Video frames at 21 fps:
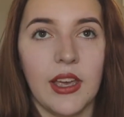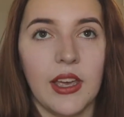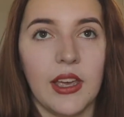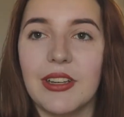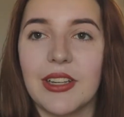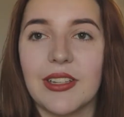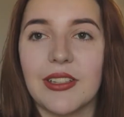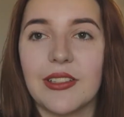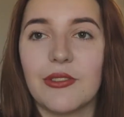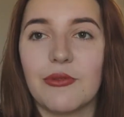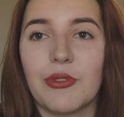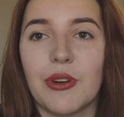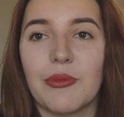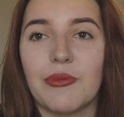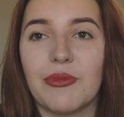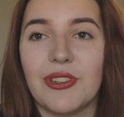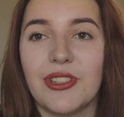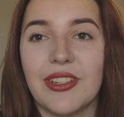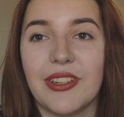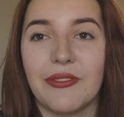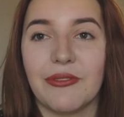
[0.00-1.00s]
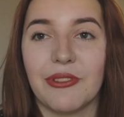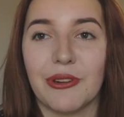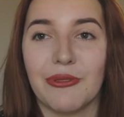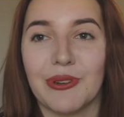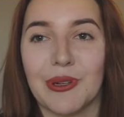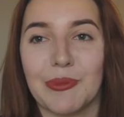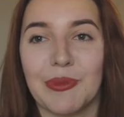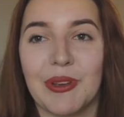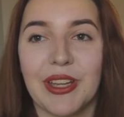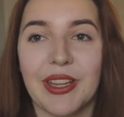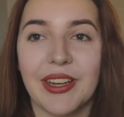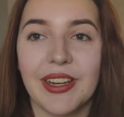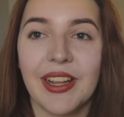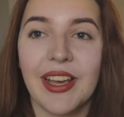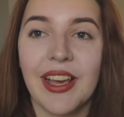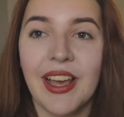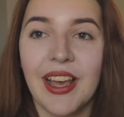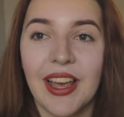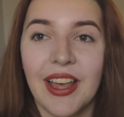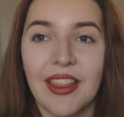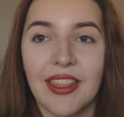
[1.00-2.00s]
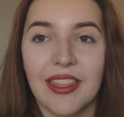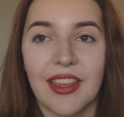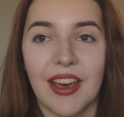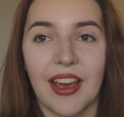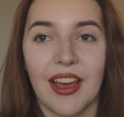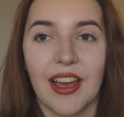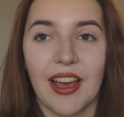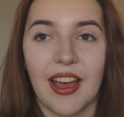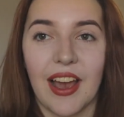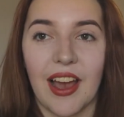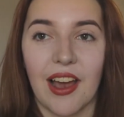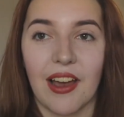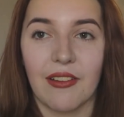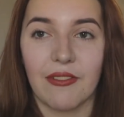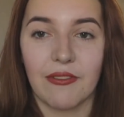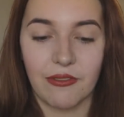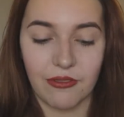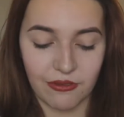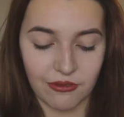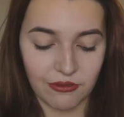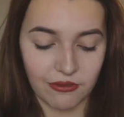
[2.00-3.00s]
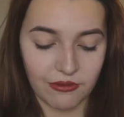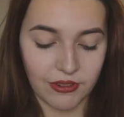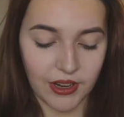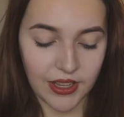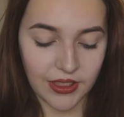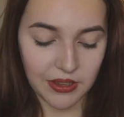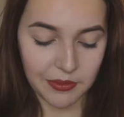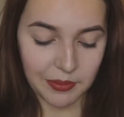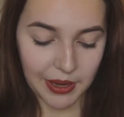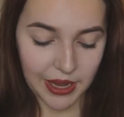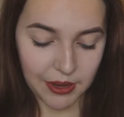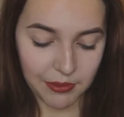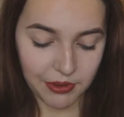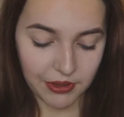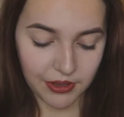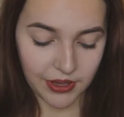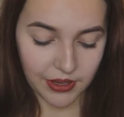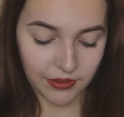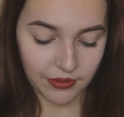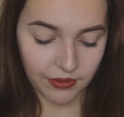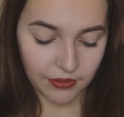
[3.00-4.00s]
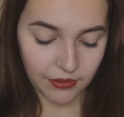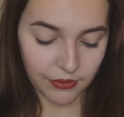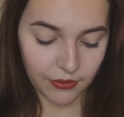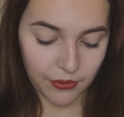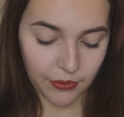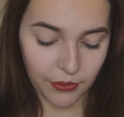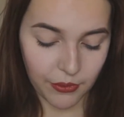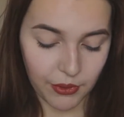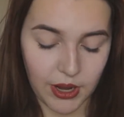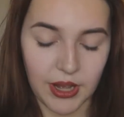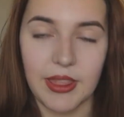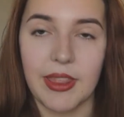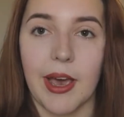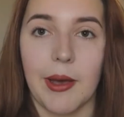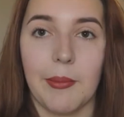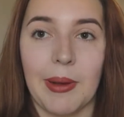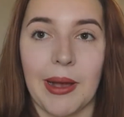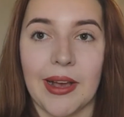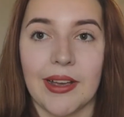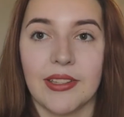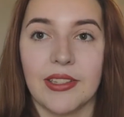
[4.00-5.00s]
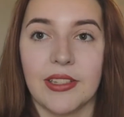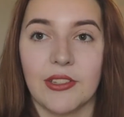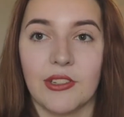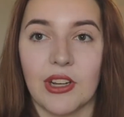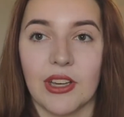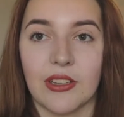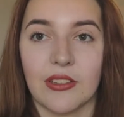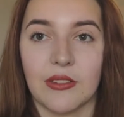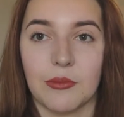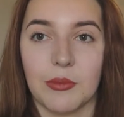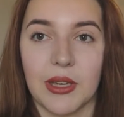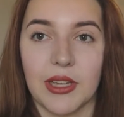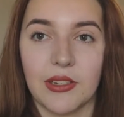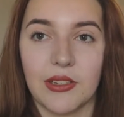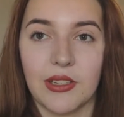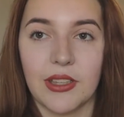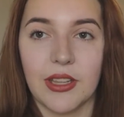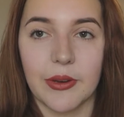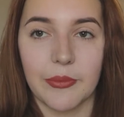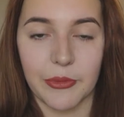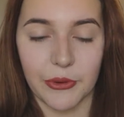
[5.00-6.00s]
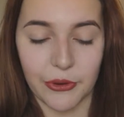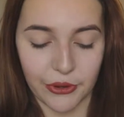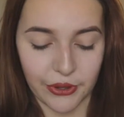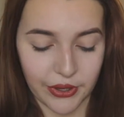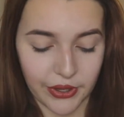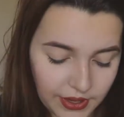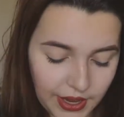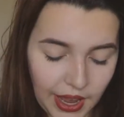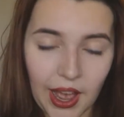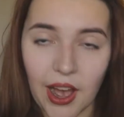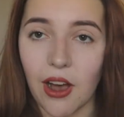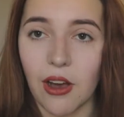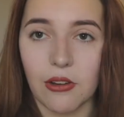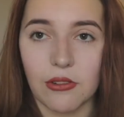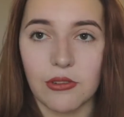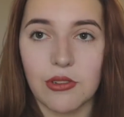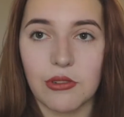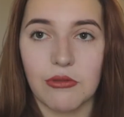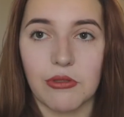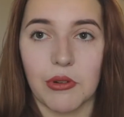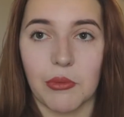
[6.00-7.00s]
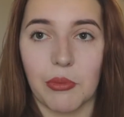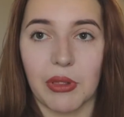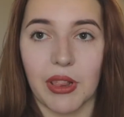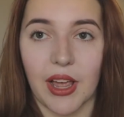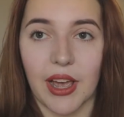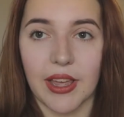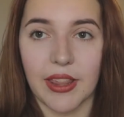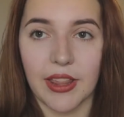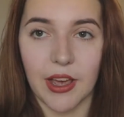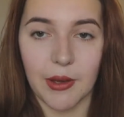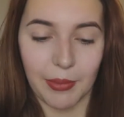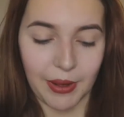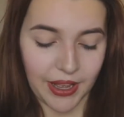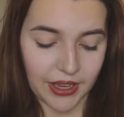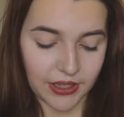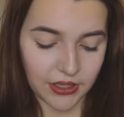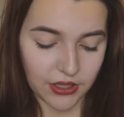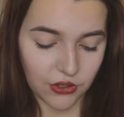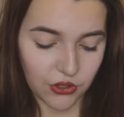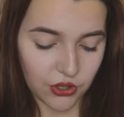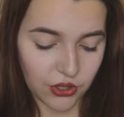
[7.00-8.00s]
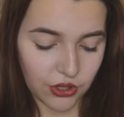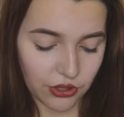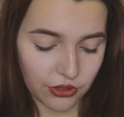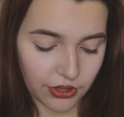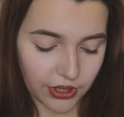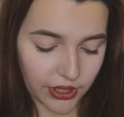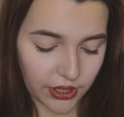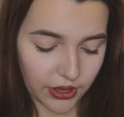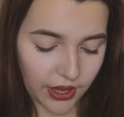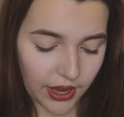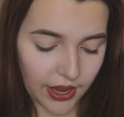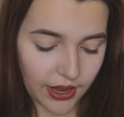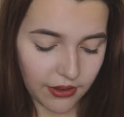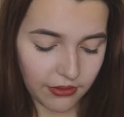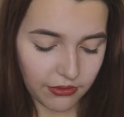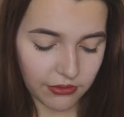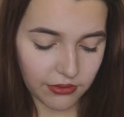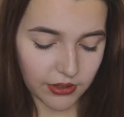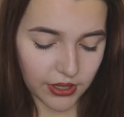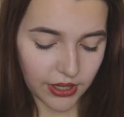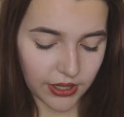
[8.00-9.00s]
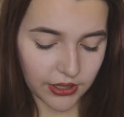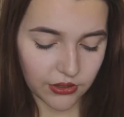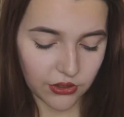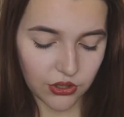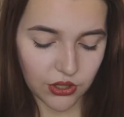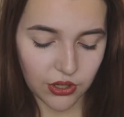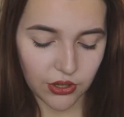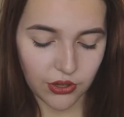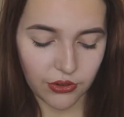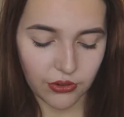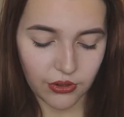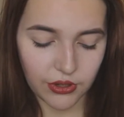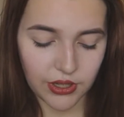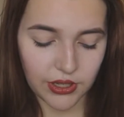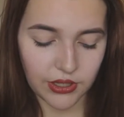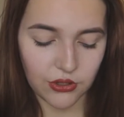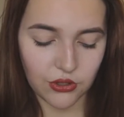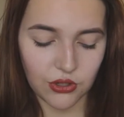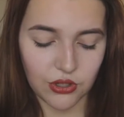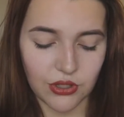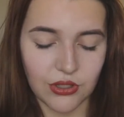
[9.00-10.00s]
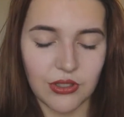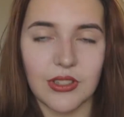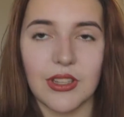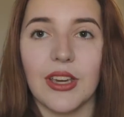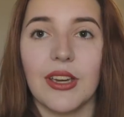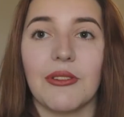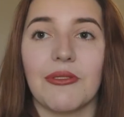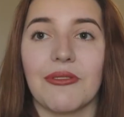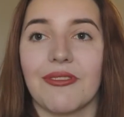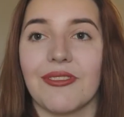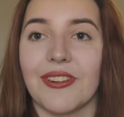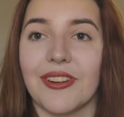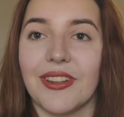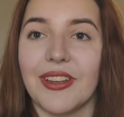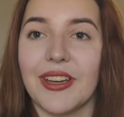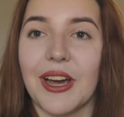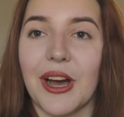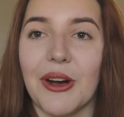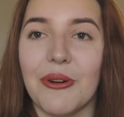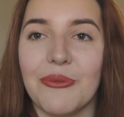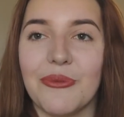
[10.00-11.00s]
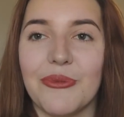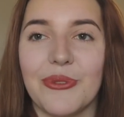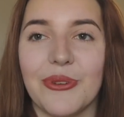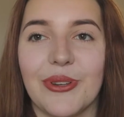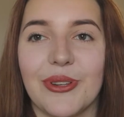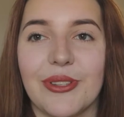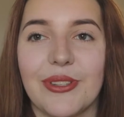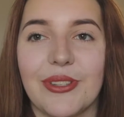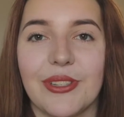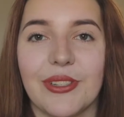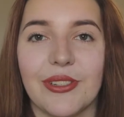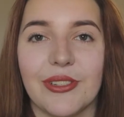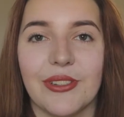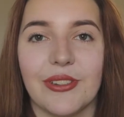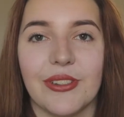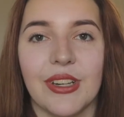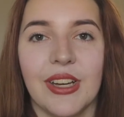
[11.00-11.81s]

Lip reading: It's from different women that have read the Bible and what that passage has meant to them, or how to apply that passage to your life. And so it's just like really helpful to